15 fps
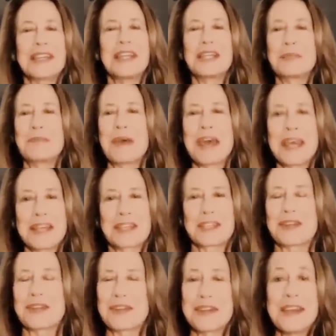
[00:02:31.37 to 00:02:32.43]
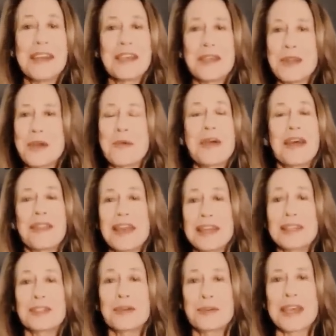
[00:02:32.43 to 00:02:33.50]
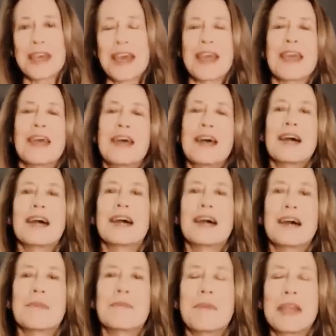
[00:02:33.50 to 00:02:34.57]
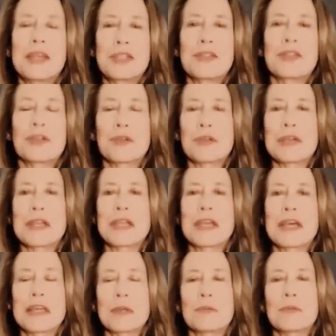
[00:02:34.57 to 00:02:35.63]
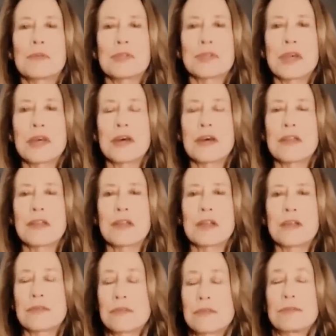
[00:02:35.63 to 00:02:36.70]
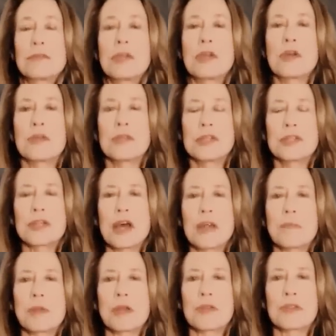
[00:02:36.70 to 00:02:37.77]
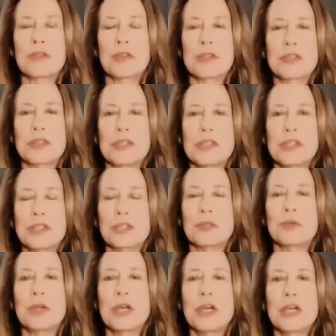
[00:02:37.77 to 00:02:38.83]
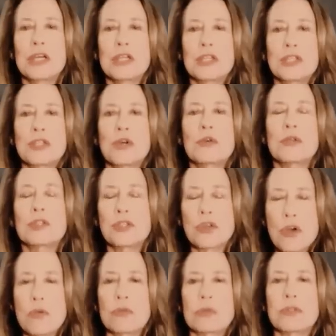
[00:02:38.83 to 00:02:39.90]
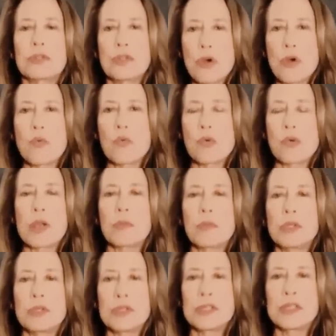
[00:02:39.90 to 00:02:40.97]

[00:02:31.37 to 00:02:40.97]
these banks are, you know, that's okay uh, based on the current accounting rules, uh, there you know it's not apparent that there's an issue. So don't don't worry when you